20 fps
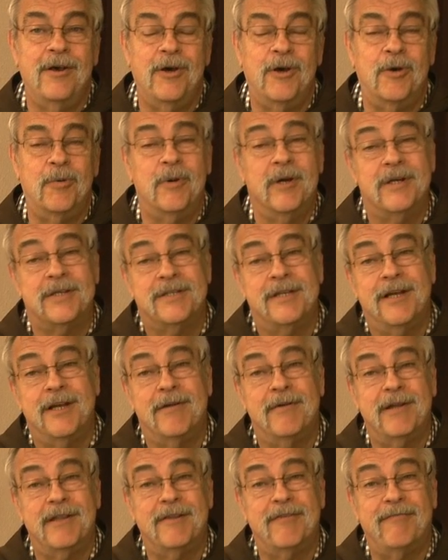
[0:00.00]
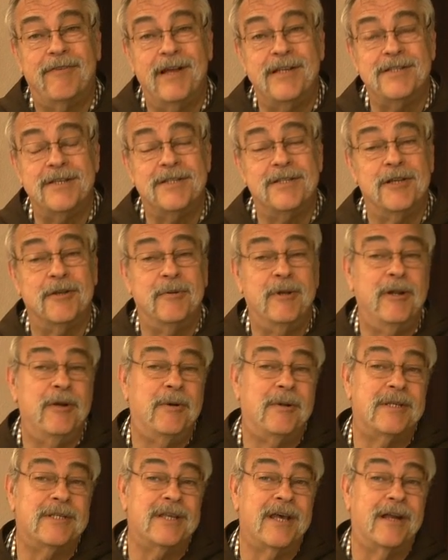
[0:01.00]
who works here at the Franciscan
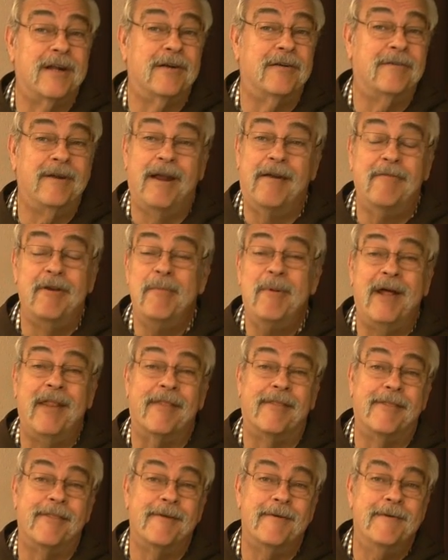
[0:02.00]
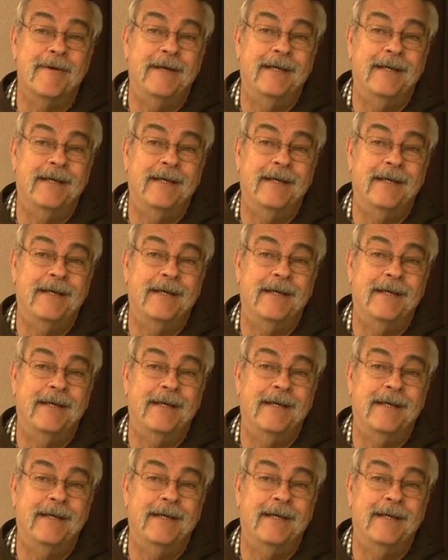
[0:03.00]
Renewal Center every month.